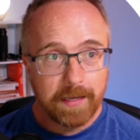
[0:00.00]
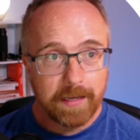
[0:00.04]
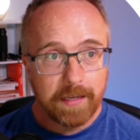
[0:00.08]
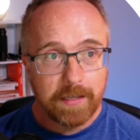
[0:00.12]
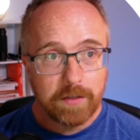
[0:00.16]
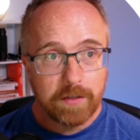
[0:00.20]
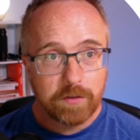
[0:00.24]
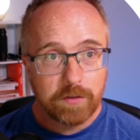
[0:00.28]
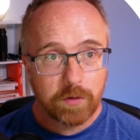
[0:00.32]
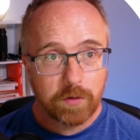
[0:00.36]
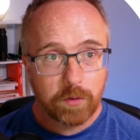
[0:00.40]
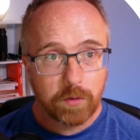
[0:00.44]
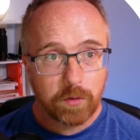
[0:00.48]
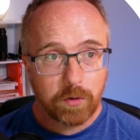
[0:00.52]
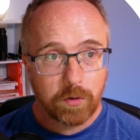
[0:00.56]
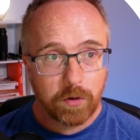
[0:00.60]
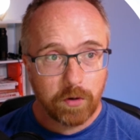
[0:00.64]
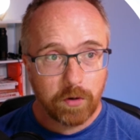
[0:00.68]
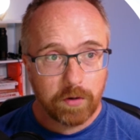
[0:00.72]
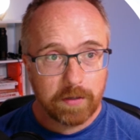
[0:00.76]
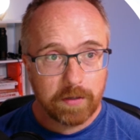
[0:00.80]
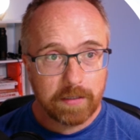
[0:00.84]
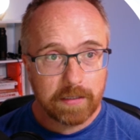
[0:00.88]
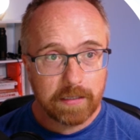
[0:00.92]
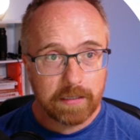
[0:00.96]
So
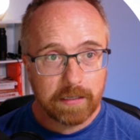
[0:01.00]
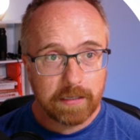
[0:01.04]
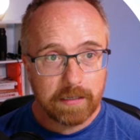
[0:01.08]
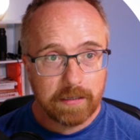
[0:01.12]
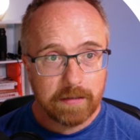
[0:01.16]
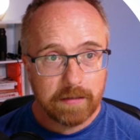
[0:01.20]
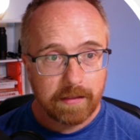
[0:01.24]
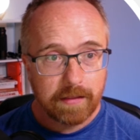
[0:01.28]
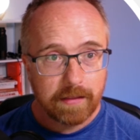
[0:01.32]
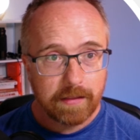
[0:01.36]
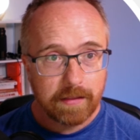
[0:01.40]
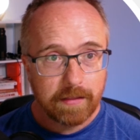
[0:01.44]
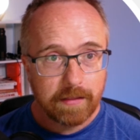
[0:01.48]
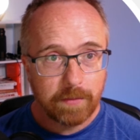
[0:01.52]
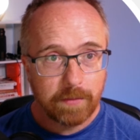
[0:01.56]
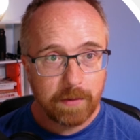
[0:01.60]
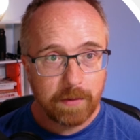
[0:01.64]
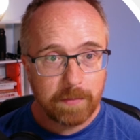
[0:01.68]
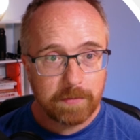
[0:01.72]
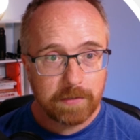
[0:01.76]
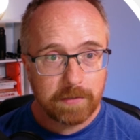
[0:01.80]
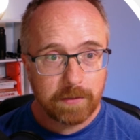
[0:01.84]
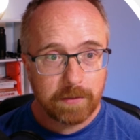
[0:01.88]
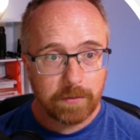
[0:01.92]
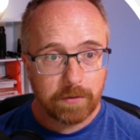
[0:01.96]
currently, the
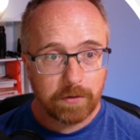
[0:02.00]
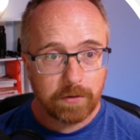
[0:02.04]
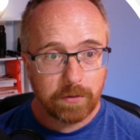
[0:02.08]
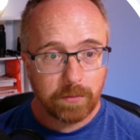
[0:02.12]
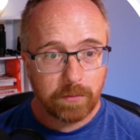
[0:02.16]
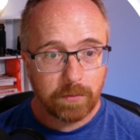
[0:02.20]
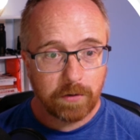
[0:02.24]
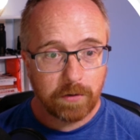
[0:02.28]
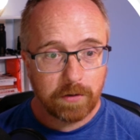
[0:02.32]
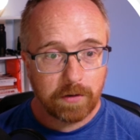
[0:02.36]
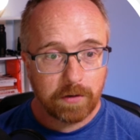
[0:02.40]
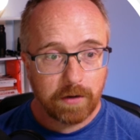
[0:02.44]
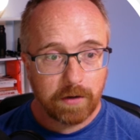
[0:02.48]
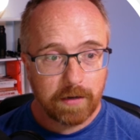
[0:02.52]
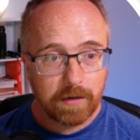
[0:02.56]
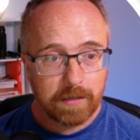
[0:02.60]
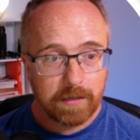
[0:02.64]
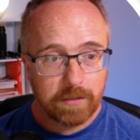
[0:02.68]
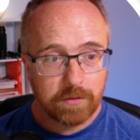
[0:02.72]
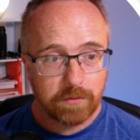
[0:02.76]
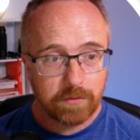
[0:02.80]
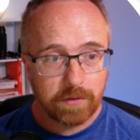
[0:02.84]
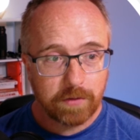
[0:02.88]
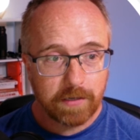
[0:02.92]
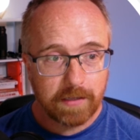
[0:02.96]
website we're gonna work on is
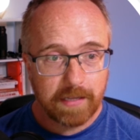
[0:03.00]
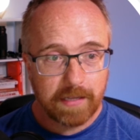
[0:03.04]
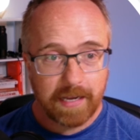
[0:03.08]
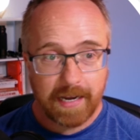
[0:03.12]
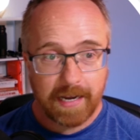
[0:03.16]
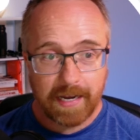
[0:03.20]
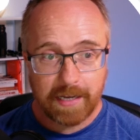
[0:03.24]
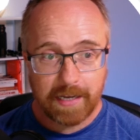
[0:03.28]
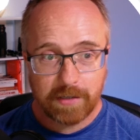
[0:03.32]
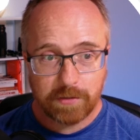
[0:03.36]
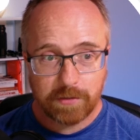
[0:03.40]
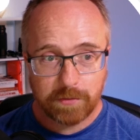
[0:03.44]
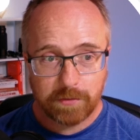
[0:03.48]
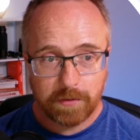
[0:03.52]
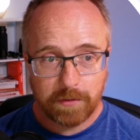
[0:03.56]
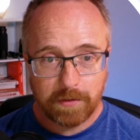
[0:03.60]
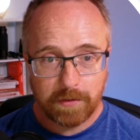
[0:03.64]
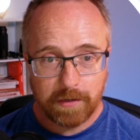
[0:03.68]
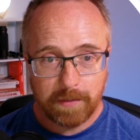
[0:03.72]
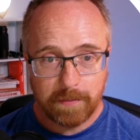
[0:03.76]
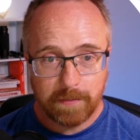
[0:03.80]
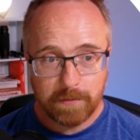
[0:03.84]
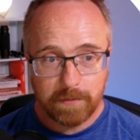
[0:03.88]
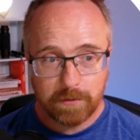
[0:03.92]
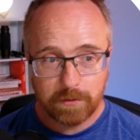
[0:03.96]
running the Astra
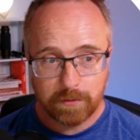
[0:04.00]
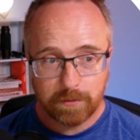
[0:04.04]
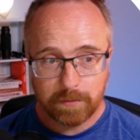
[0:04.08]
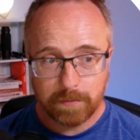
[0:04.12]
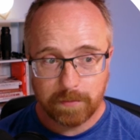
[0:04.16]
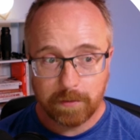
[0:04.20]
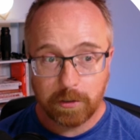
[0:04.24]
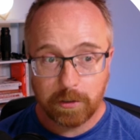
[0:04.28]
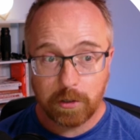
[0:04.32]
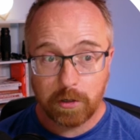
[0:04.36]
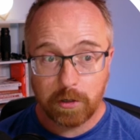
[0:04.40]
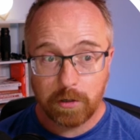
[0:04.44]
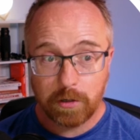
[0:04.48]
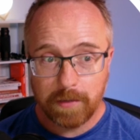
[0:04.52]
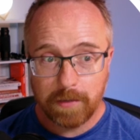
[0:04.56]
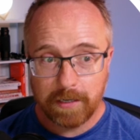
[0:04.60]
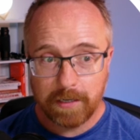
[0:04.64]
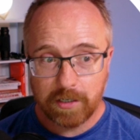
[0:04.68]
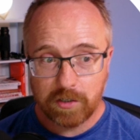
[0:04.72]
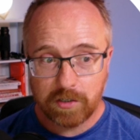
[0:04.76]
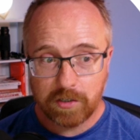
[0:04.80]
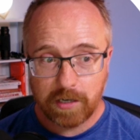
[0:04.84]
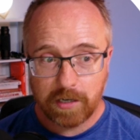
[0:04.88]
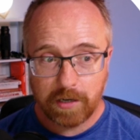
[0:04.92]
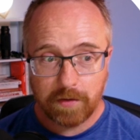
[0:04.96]
theme. So we're gonna make a
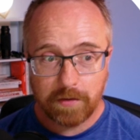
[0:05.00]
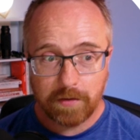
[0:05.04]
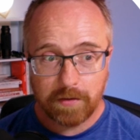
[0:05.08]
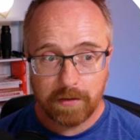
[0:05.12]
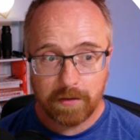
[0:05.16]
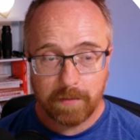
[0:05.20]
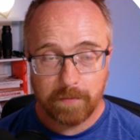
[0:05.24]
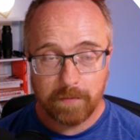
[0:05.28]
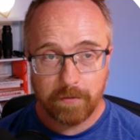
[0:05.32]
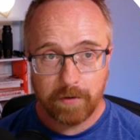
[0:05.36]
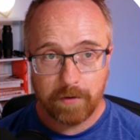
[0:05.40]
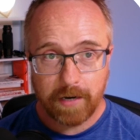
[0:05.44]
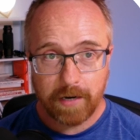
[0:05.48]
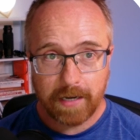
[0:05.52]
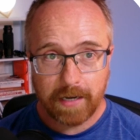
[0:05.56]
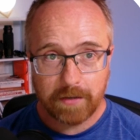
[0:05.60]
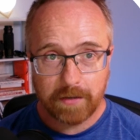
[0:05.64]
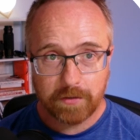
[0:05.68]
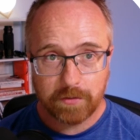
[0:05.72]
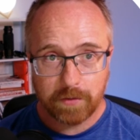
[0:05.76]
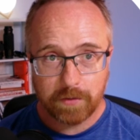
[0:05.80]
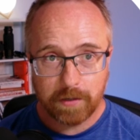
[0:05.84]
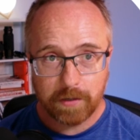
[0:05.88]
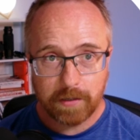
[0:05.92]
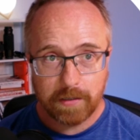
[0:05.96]
child theme for
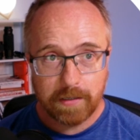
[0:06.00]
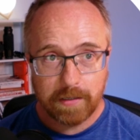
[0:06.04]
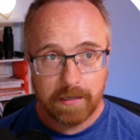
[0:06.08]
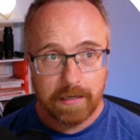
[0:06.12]
Astra.